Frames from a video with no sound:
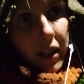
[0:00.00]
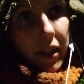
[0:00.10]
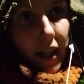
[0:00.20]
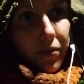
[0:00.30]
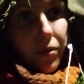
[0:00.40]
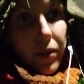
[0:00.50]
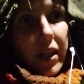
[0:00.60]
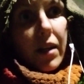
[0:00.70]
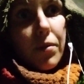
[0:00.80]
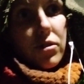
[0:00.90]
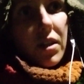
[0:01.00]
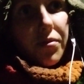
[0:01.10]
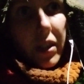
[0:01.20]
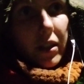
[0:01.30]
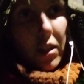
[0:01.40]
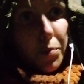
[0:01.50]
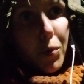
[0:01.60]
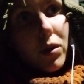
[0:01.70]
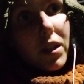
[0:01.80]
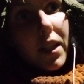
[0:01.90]
really grateful that I was gifted this
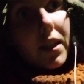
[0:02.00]
book